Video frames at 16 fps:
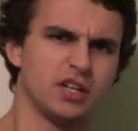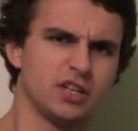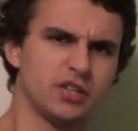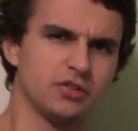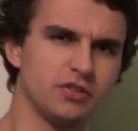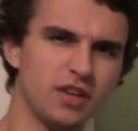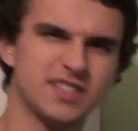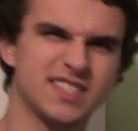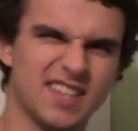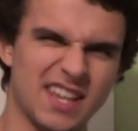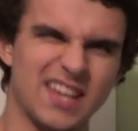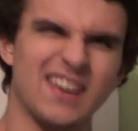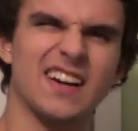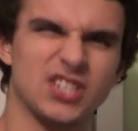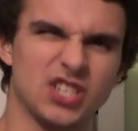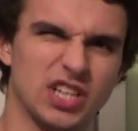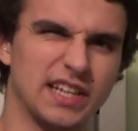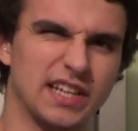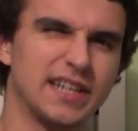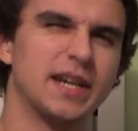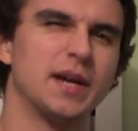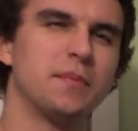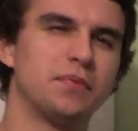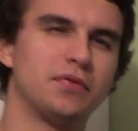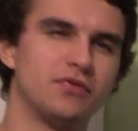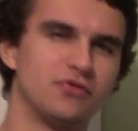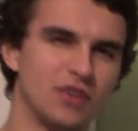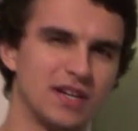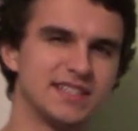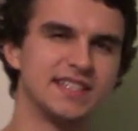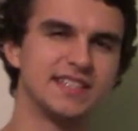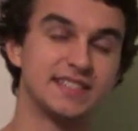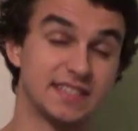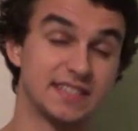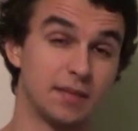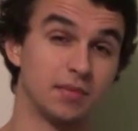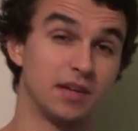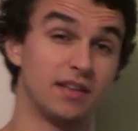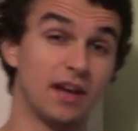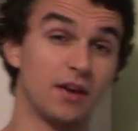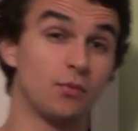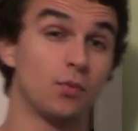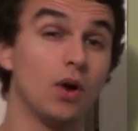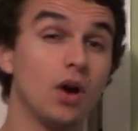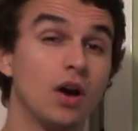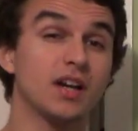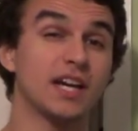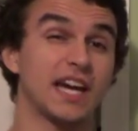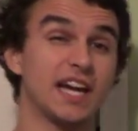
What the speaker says: you'll notice they're actually pretty similar. They work